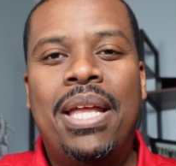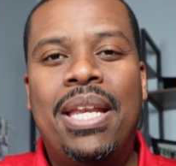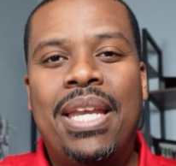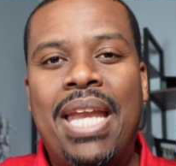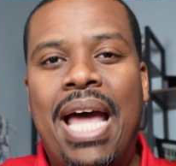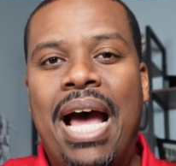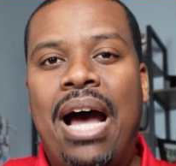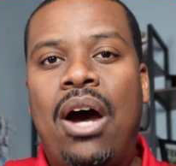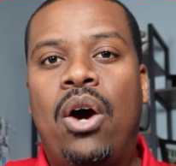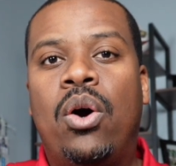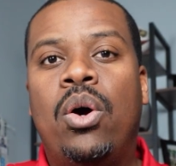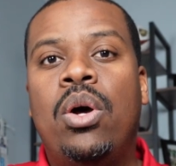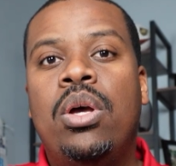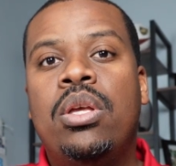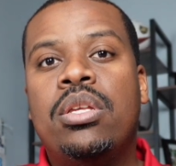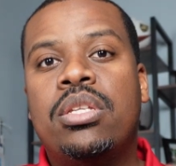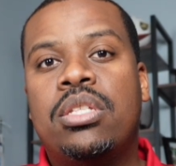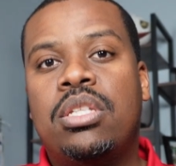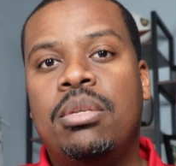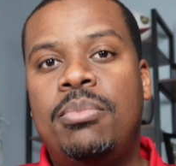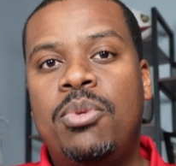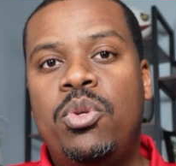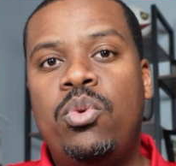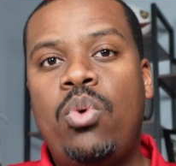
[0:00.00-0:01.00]
Now,
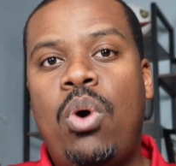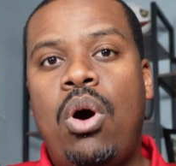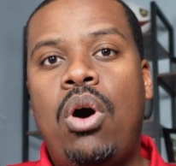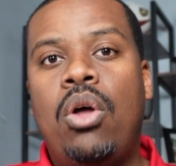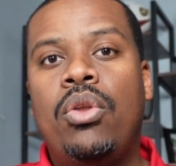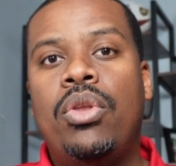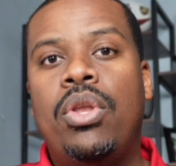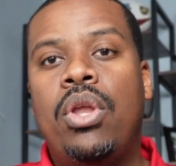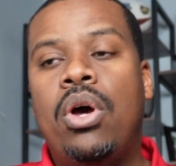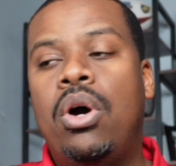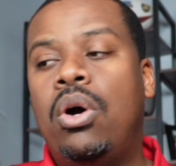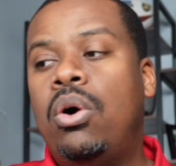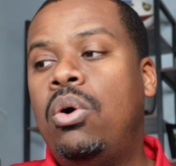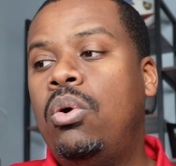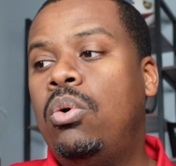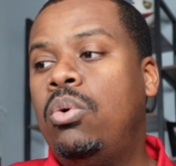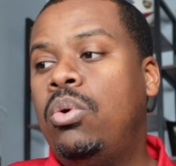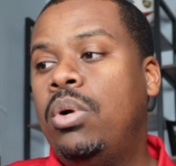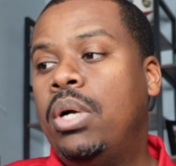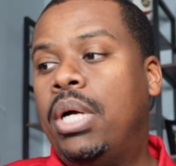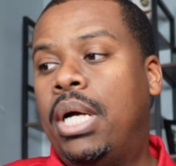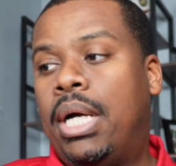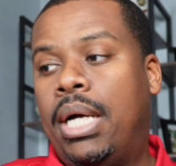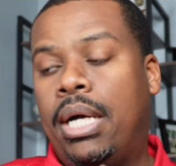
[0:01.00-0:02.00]
some of you all
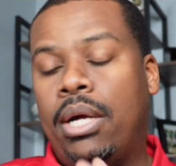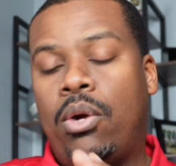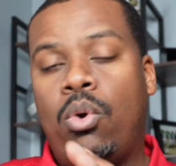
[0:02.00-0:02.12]
know,